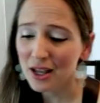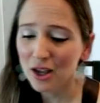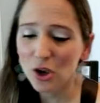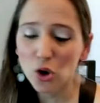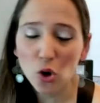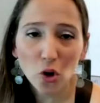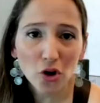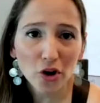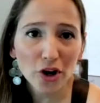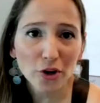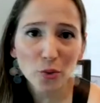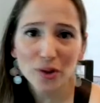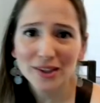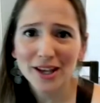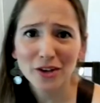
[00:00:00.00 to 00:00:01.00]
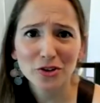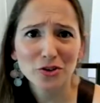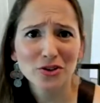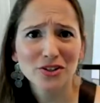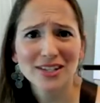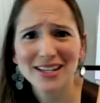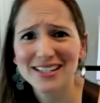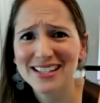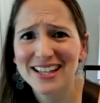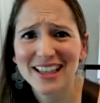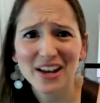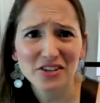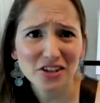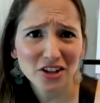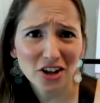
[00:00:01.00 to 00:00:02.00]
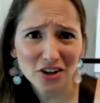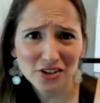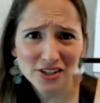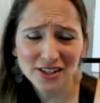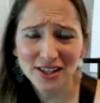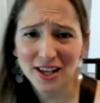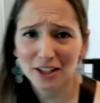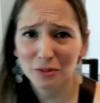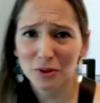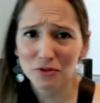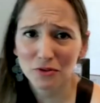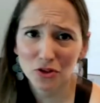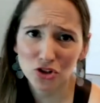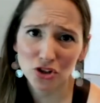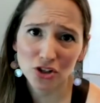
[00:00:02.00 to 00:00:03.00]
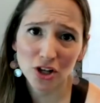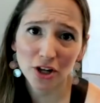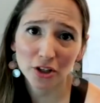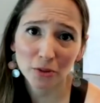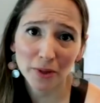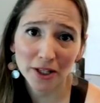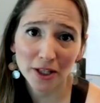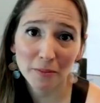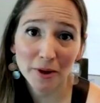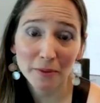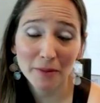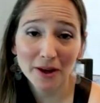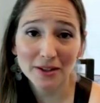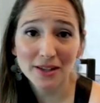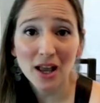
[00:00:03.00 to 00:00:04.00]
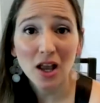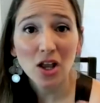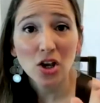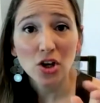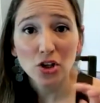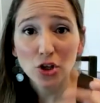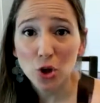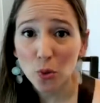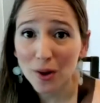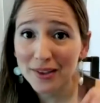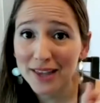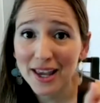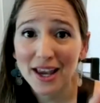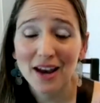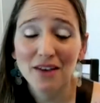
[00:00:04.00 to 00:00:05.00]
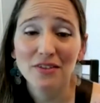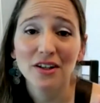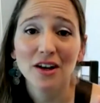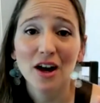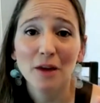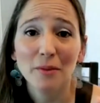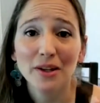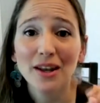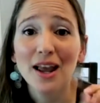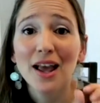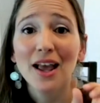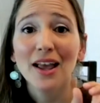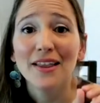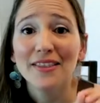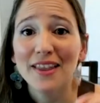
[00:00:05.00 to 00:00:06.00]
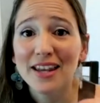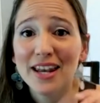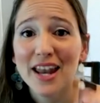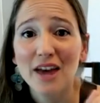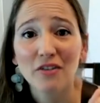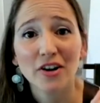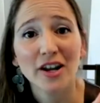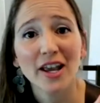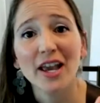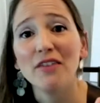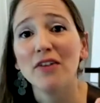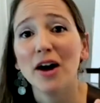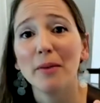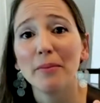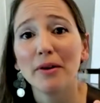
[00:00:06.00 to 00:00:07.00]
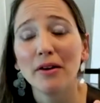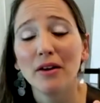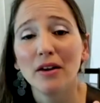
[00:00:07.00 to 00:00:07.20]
Lauren went down to $60,000 in debt before she started to make the big bucks. You know what they have in common? They never gave up.